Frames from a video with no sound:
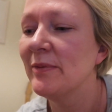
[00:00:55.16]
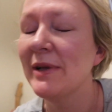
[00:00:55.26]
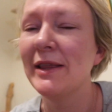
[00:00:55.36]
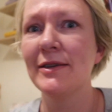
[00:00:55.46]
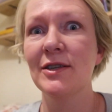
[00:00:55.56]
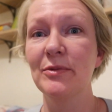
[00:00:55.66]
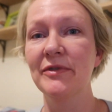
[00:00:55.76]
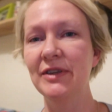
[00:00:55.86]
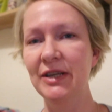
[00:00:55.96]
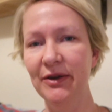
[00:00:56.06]
with some
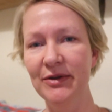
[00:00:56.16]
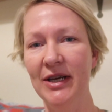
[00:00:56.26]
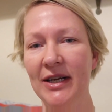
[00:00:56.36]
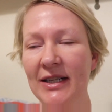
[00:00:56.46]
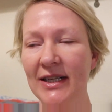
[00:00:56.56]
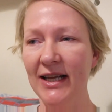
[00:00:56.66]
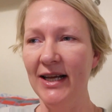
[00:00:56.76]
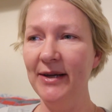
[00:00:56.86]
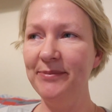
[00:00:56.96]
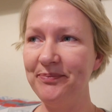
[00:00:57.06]
of the news.
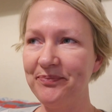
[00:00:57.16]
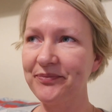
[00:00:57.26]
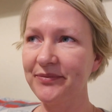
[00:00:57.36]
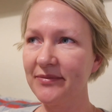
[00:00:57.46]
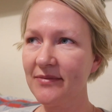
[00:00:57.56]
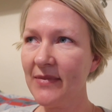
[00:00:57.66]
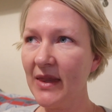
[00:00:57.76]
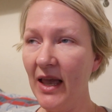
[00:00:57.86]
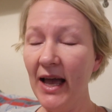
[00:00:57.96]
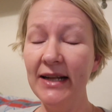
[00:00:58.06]

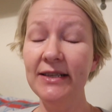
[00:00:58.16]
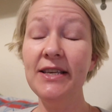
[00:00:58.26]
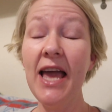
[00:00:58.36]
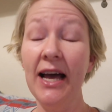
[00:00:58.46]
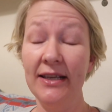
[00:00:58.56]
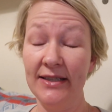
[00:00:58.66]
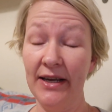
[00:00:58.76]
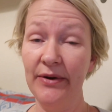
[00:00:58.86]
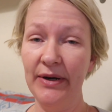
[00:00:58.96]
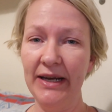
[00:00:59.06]
And yeah,
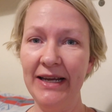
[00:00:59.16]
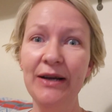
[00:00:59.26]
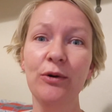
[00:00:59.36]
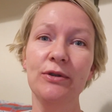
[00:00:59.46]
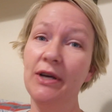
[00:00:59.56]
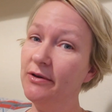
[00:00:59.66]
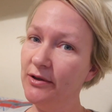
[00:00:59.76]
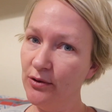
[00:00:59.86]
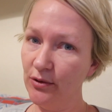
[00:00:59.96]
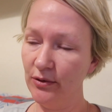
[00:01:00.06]
so he also
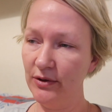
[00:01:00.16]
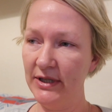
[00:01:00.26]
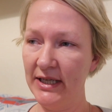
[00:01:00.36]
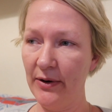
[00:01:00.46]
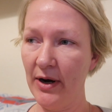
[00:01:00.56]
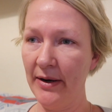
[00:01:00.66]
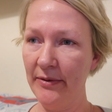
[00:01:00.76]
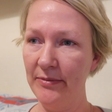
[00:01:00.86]
snores, so